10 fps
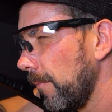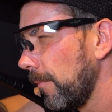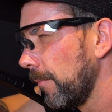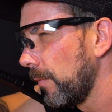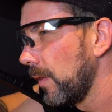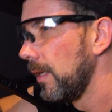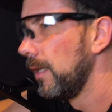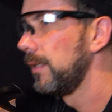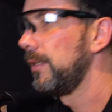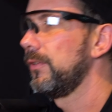That
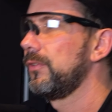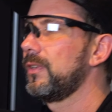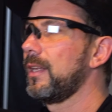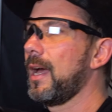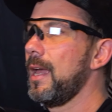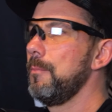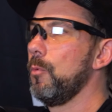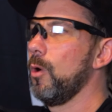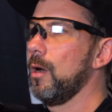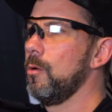three more,
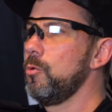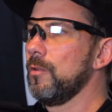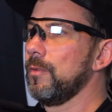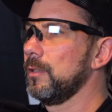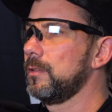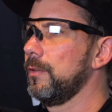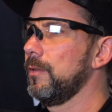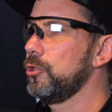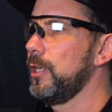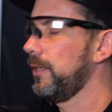that one was
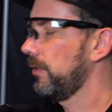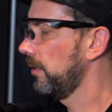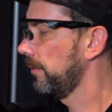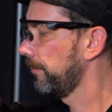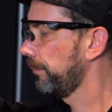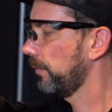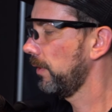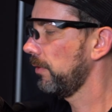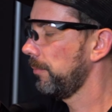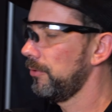bad. Saw it
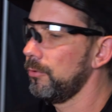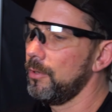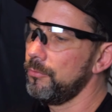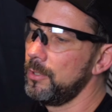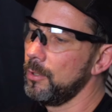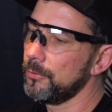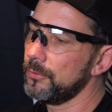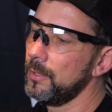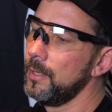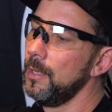from here.
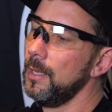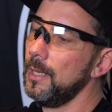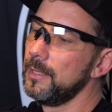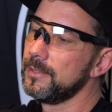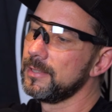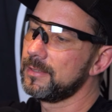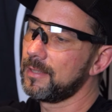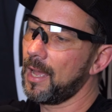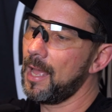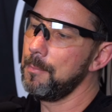The dot
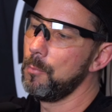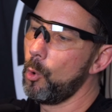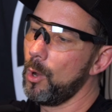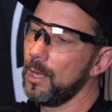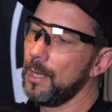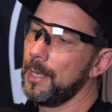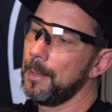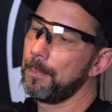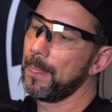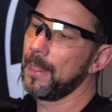of my 3
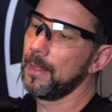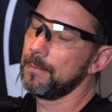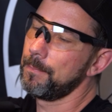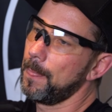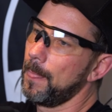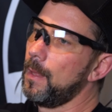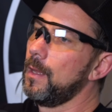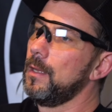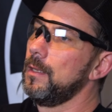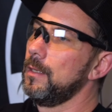more reflex
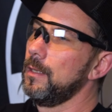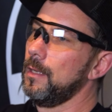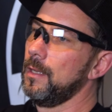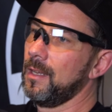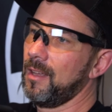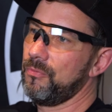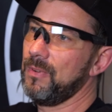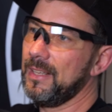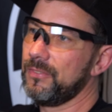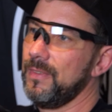sight
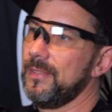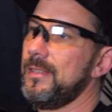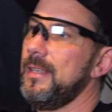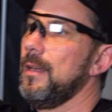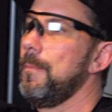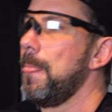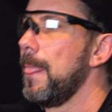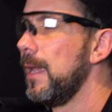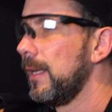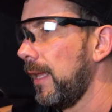covers the full
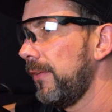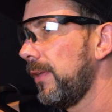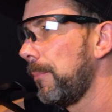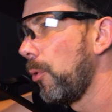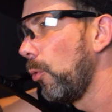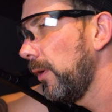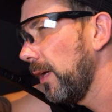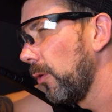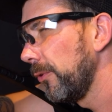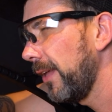black circle
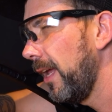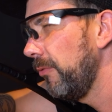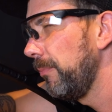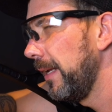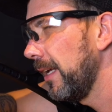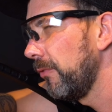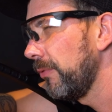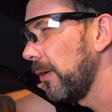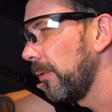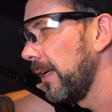over 12
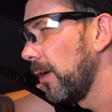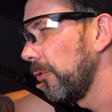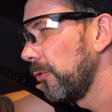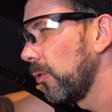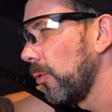yards distance.